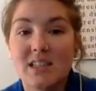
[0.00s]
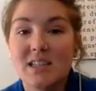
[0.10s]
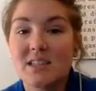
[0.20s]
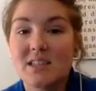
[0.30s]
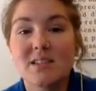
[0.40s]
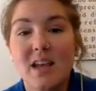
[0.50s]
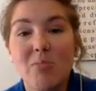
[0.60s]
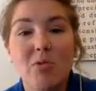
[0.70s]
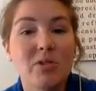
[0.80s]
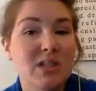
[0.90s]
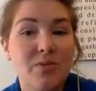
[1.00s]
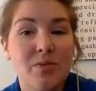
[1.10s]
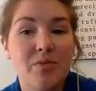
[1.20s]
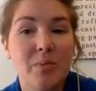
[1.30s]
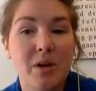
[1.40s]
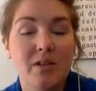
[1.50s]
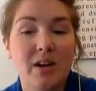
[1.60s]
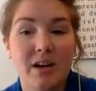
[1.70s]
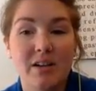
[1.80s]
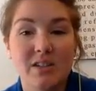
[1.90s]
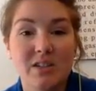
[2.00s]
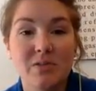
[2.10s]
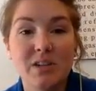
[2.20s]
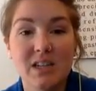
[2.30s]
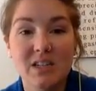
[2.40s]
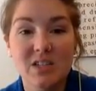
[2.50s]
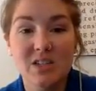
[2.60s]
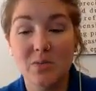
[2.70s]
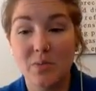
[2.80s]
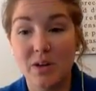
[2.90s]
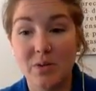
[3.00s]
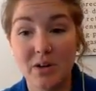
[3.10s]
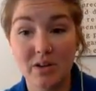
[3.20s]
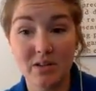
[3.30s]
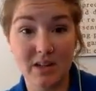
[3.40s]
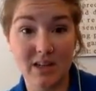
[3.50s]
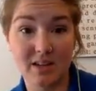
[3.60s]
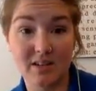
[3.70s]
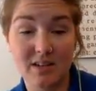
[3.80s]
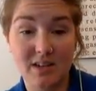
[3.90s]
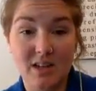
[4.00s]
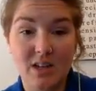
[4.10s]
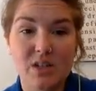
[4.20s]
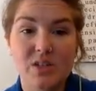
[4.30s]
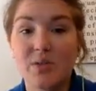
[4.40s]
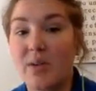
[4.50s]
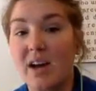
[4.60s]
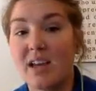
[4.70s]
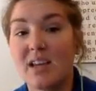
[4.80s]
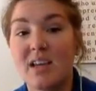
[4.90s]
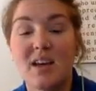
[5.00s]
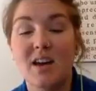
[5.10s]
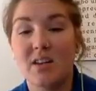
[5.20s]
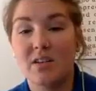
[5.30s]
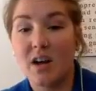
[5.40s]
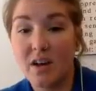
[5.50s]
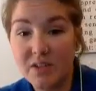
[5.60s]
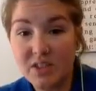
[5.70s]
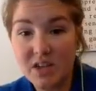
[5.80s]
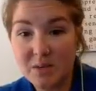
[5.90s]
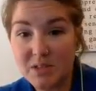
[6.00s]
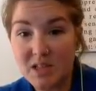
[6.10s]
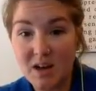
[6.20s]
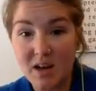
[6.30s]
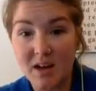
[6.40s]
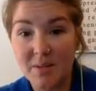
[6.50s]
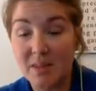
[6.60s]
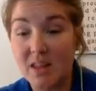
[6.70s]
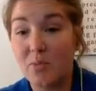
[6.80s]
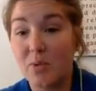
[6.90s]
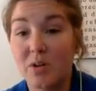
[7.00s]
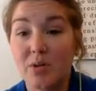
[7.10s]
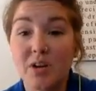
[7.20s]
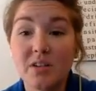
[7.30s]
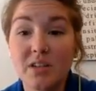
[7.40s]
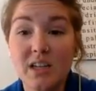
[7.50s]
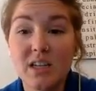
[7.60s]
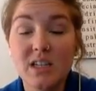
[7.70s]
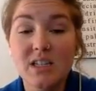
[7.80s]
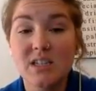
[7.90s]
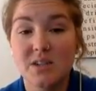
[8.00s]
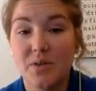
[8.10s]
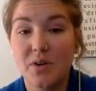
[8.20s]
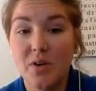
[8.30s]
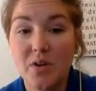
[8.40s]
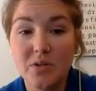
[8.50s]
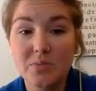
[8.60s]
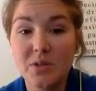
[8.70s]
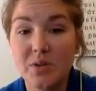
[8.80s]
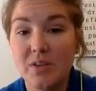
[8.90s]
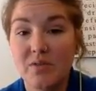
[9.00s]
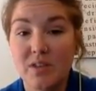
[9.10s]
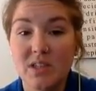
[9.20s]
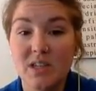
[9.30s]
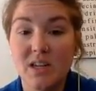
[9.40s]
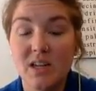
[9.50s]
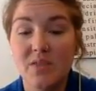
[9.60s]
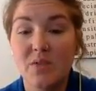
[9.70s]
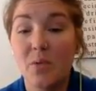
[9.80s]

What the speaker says: this the same or different from other areas in relation to the one you are currently in? So, i.e. other coffee shops than the one you're currently in, different homes you have visited if you